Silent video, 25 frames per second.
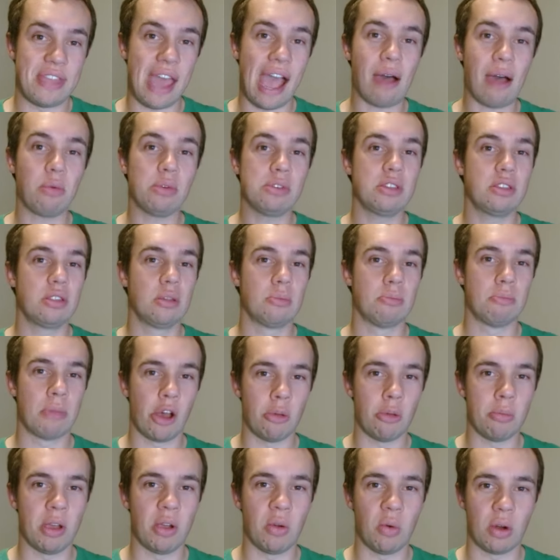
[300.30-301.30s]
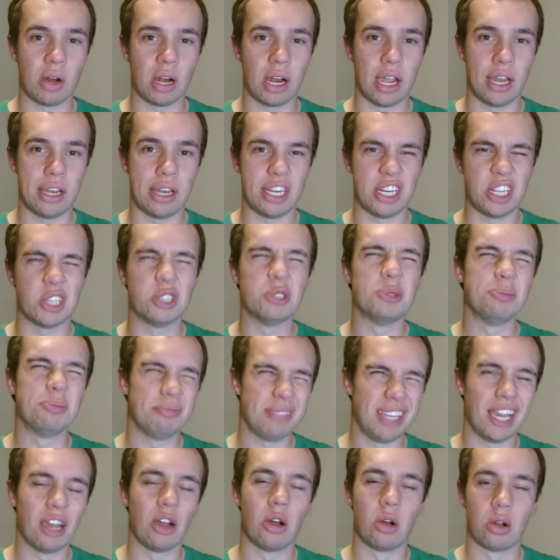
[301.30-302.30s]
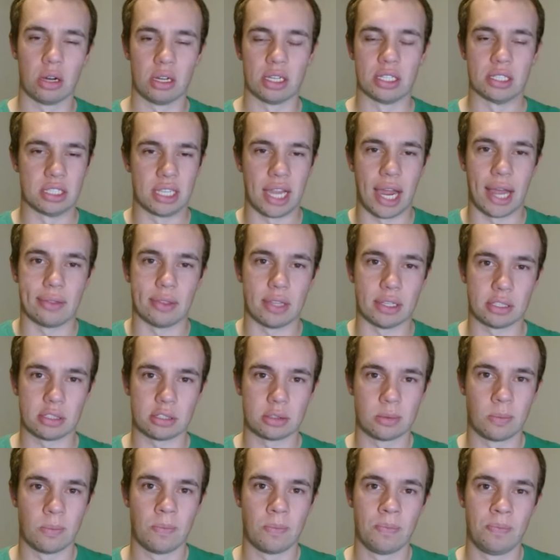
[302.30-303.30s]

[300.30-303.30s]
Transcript: That was the moment where I knew, yeah, Oregon's got this.